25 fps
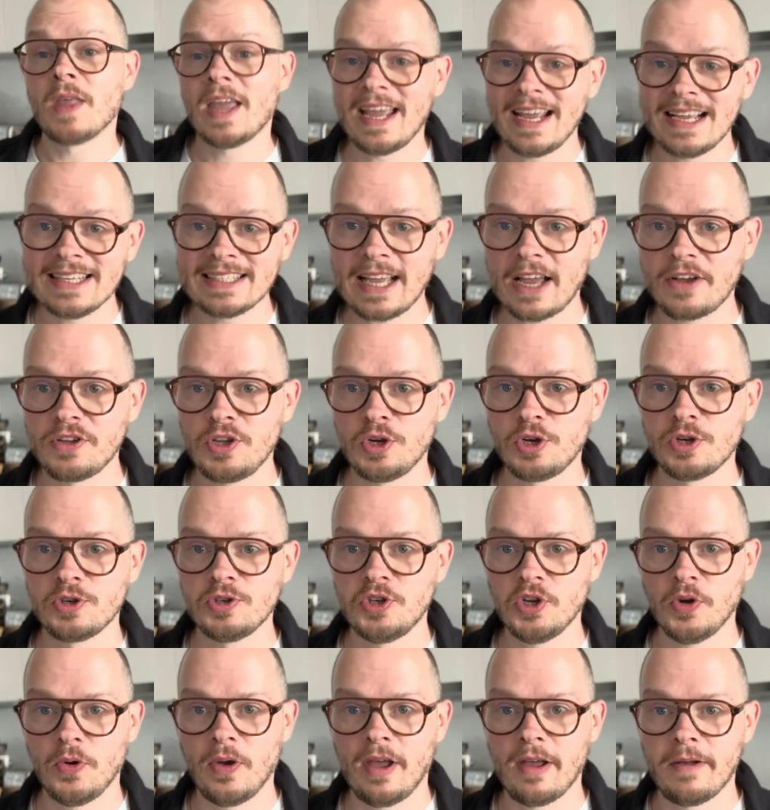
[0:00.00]
here's how you can
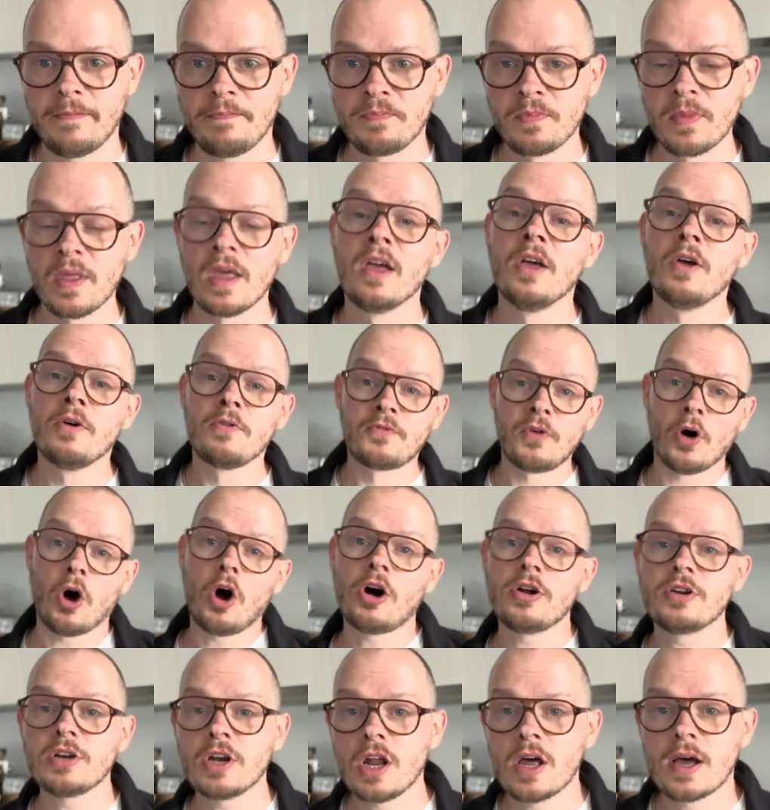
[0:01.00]
do it. For
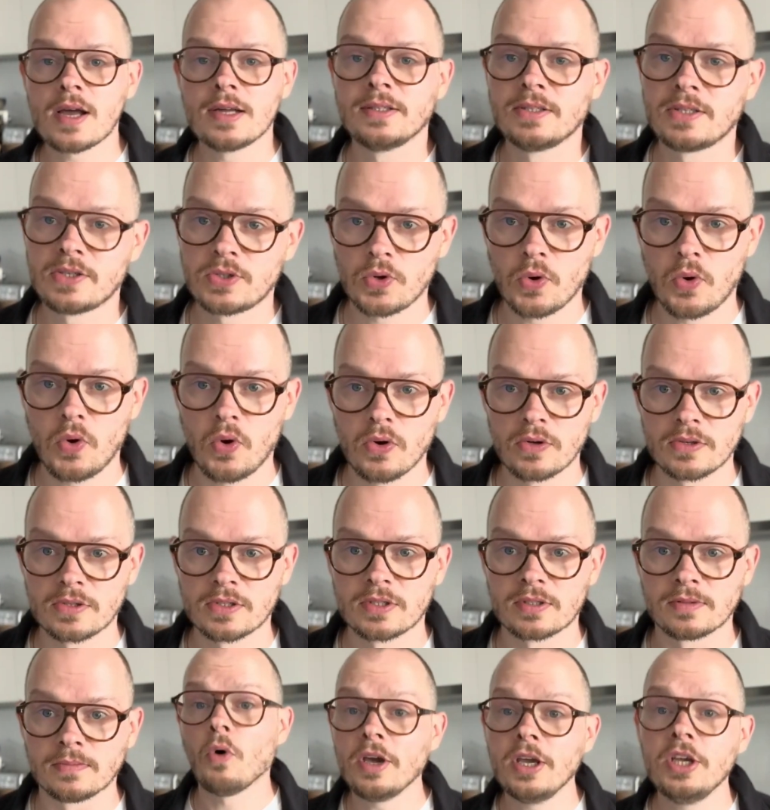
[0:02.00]
online
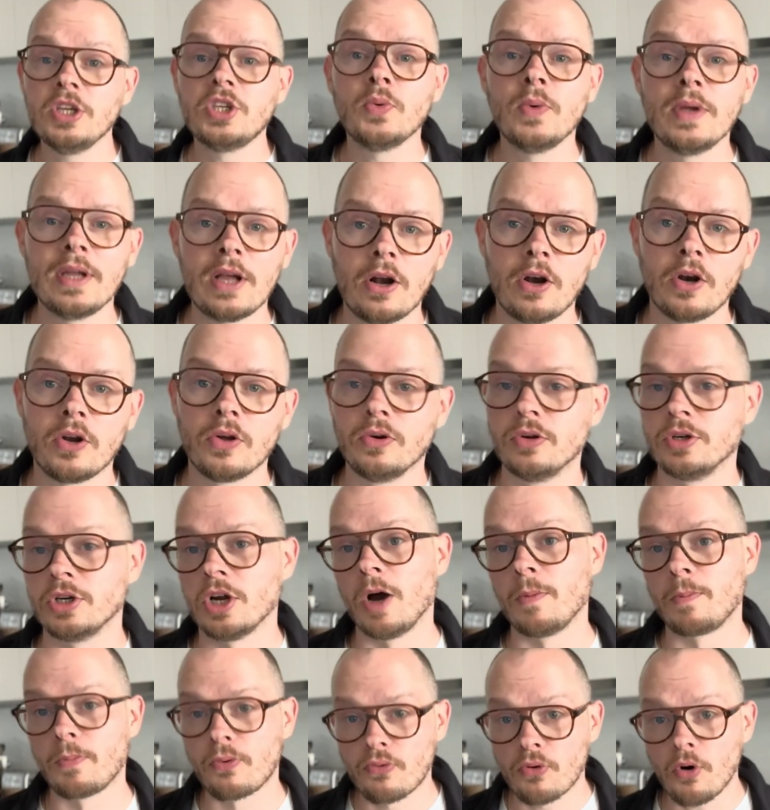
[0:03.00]
stores, I want you to include
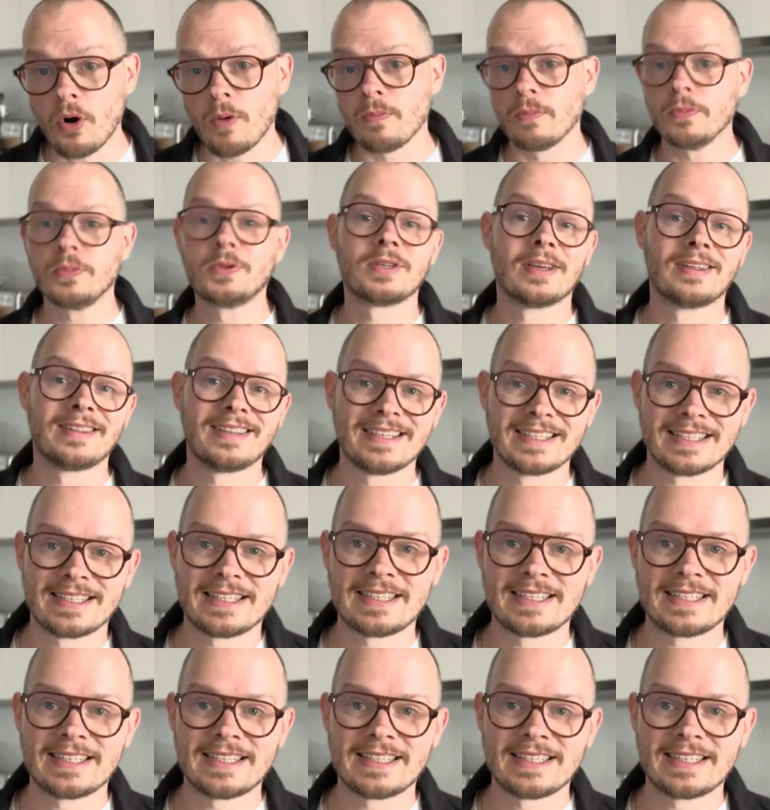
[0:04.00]
a prompt that